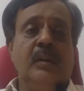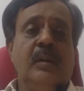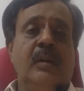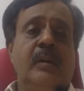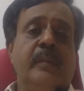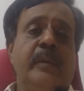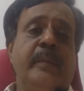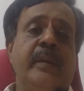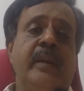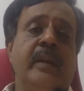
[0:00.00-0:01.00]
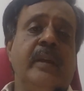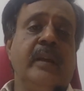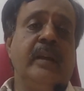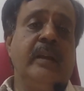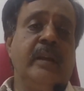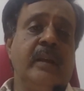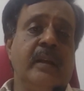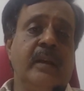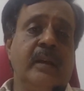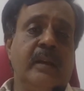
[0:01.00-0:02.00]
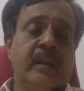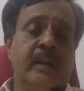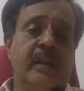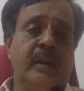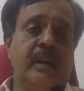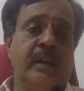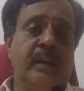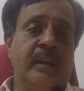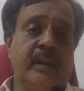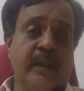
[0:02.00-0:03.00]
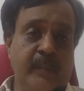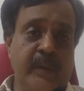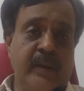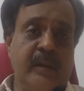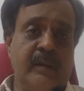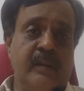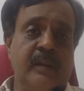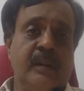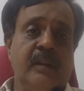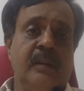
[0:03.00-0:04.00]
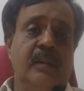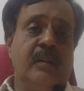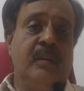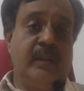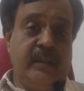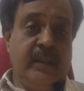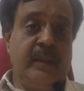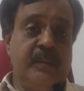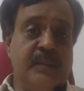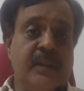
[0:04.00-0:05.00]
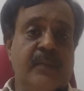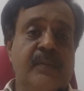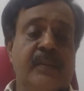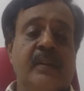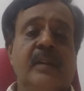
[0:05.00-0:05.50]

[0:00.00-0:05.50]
or maybe a kingmaker or a king himself,